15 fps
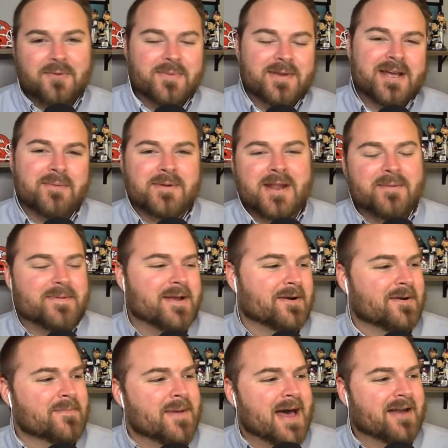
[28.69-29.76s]
He'll be coming up here
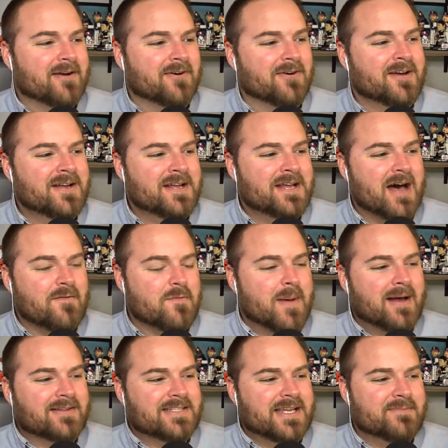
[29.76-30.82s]
in a matter of
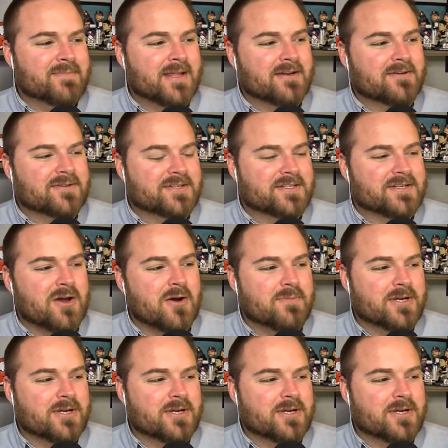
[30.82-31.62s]
about 10 minutes or so.